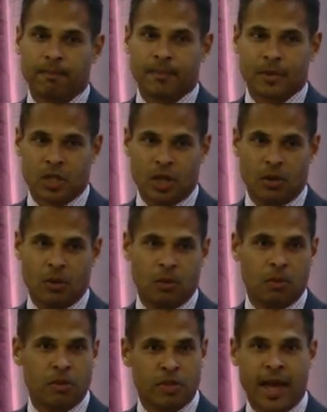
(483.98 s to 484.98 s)

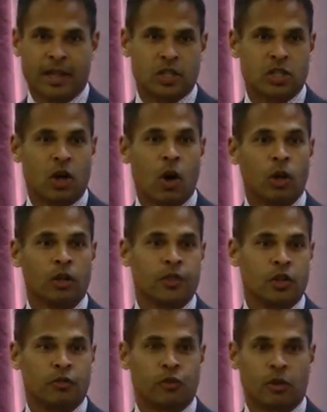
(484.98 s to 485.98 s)
So thanks to all of
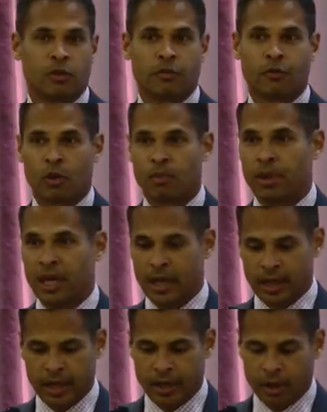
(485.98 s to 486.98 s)
you for
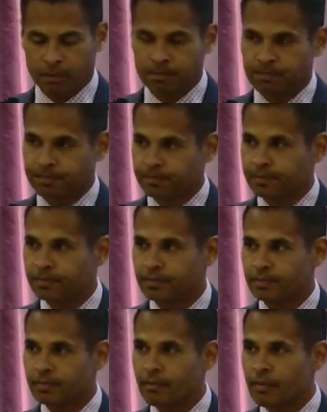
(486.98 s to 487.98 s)
being here.
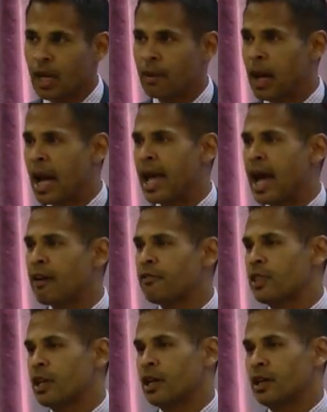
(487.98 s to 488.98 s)
I
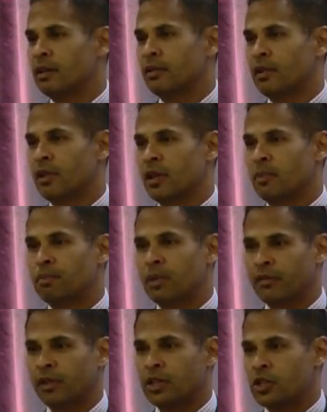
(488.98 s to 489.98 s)
have the
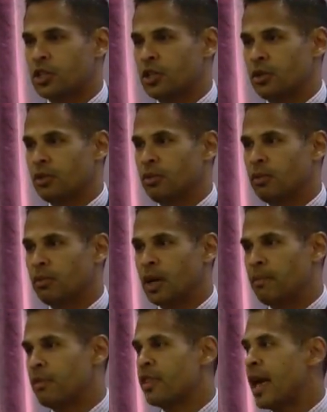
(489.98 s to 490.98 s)
privilege to
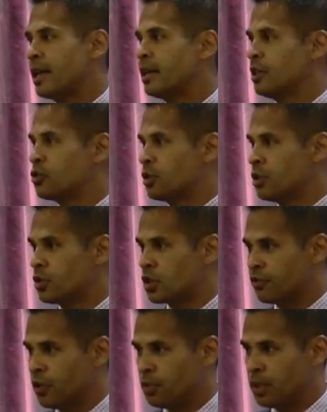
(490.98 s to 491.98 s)
thank and introduce
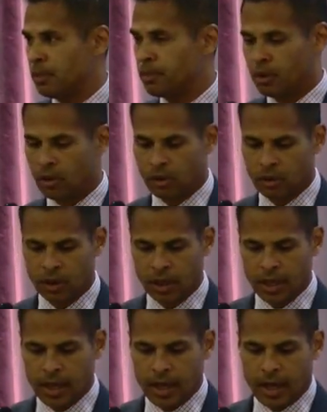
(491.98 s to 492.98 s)
a few people.
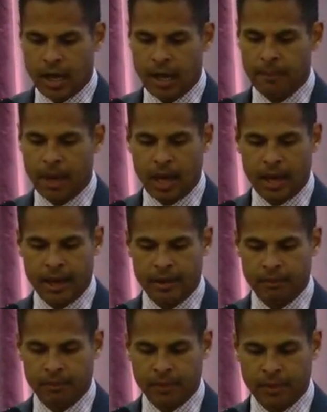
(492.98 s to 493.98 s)

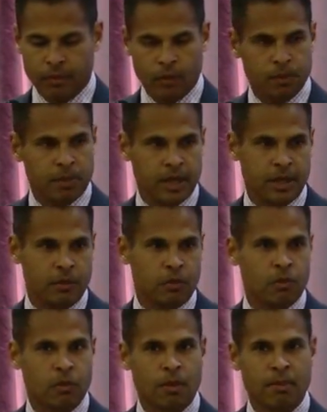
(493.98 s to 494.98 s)
I would be
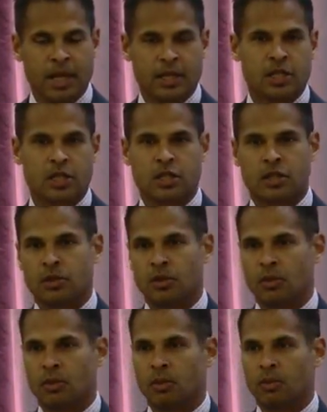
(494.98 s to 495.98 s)
remiss
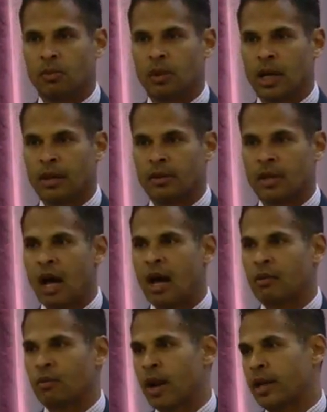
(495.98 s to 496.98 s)
to
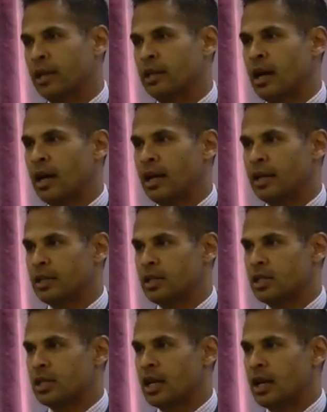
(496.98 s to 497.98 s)
not
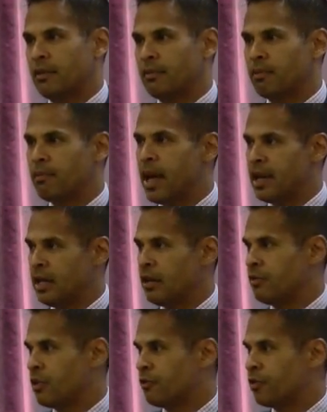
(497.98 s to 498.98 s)
recognize many
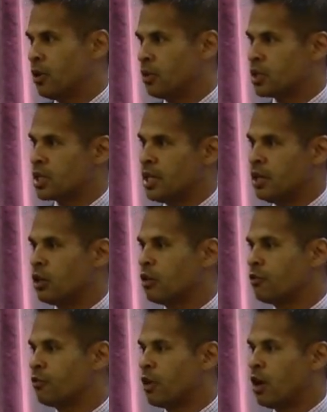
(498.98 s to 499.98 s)
of the folks
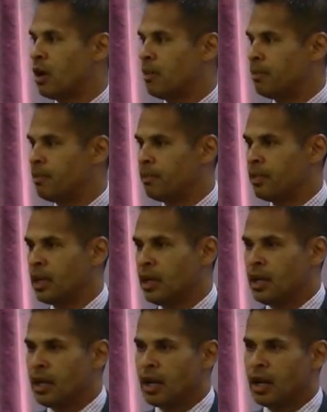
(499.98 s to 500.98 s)
here from
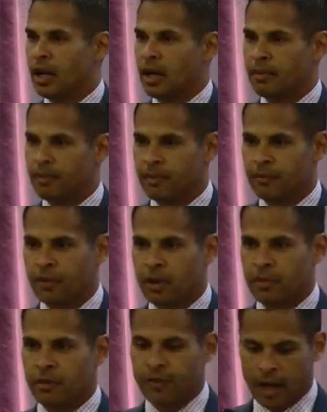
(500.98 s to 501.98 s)

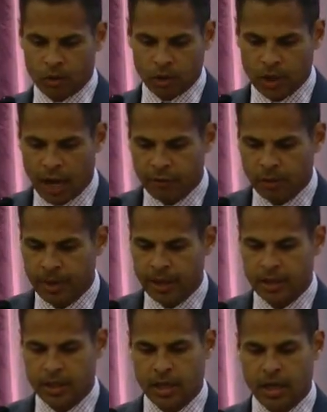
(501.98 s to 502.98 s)
the federal
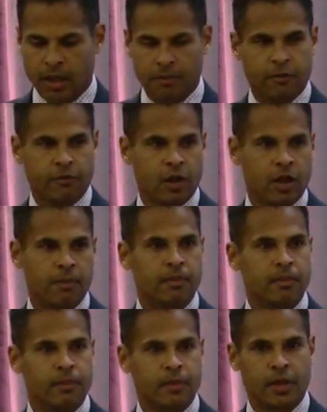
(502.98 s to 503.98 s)
government,
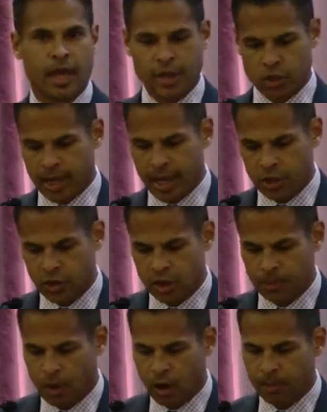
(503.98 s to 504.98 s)
from the education
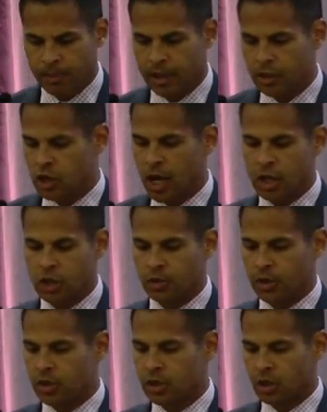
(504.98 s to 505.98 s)
department,
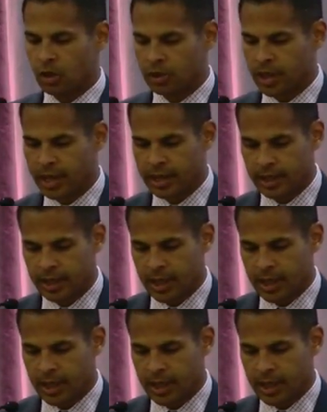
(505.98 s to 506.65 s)
Joshua Skolnick,